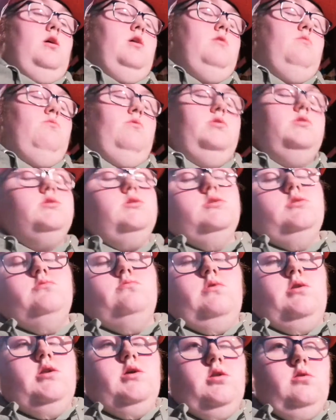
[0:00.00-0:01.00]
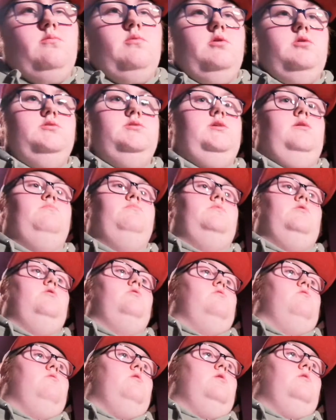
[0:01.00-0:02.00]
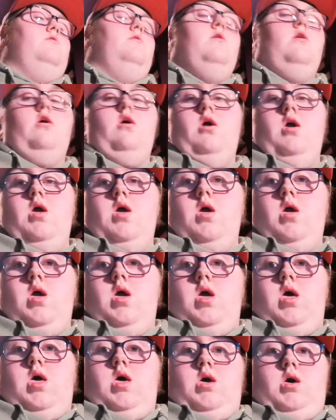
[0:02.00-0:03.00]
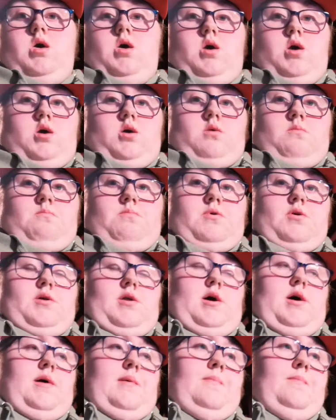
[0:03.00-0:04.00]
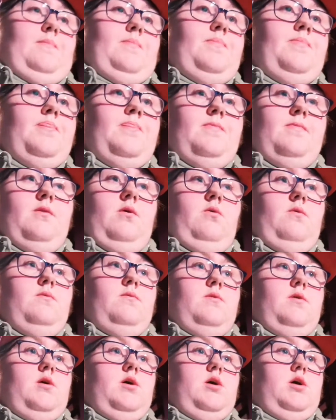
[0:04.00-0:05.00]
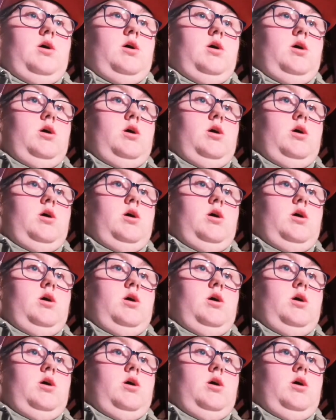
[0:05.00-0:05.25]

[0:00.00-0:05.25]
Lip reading: I went into a little bit of depth earlier on. But, no.